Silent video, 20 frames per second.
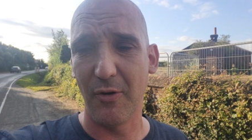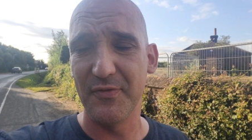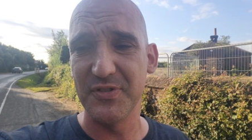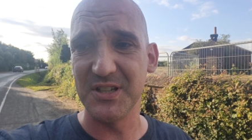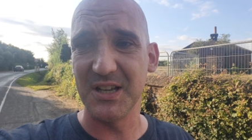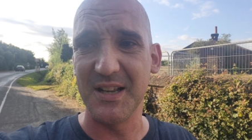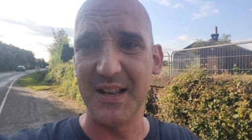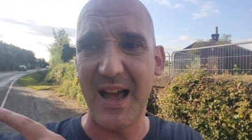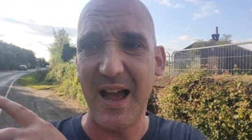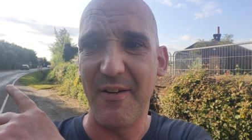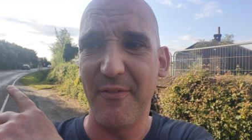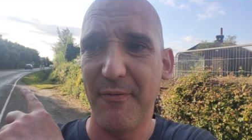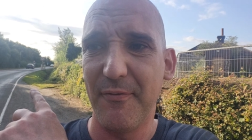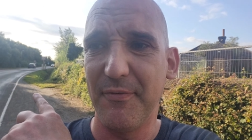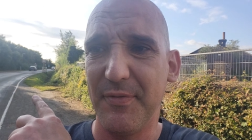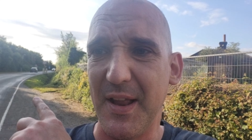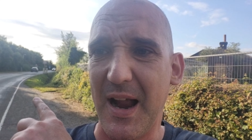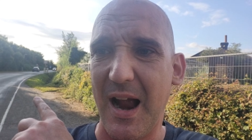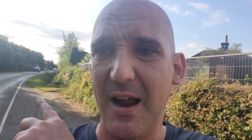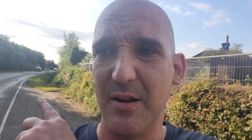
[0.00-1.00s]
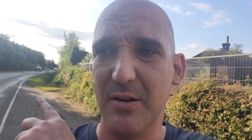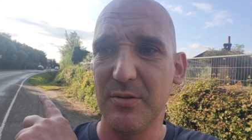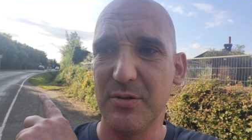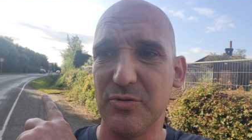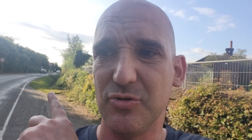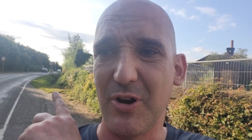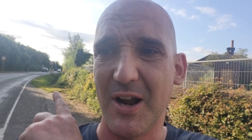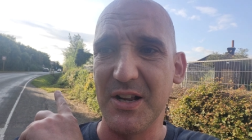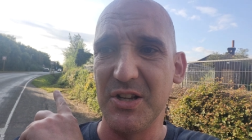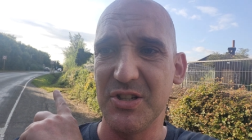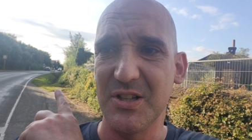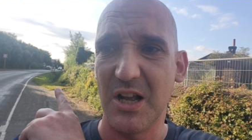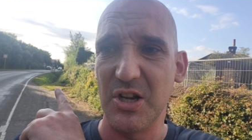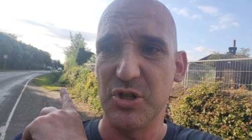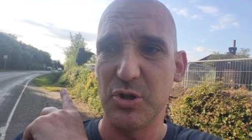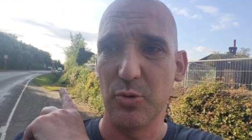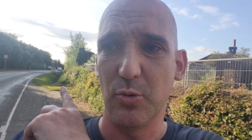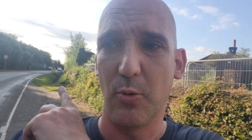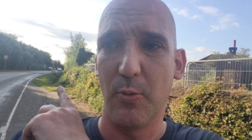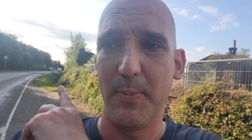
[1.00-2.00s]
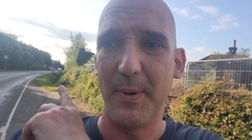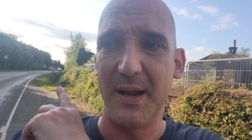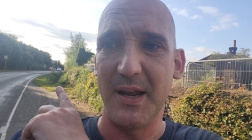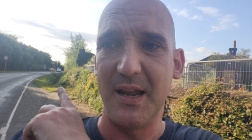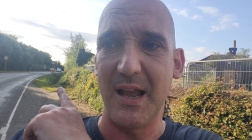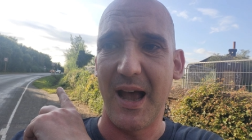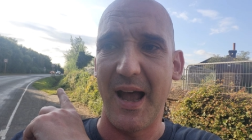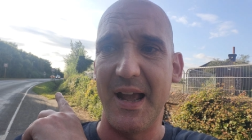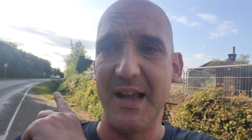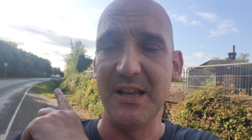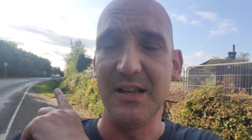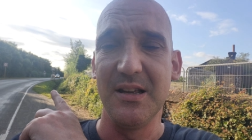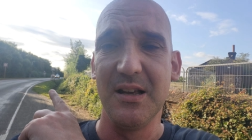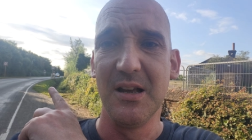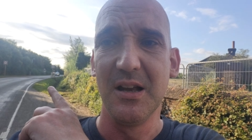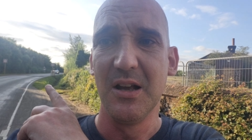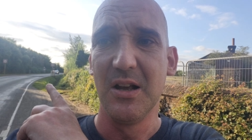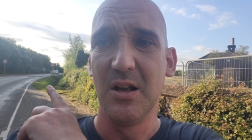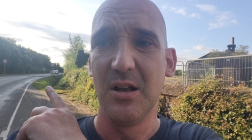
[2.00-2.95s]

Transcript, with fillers: Obviously that that train station will be a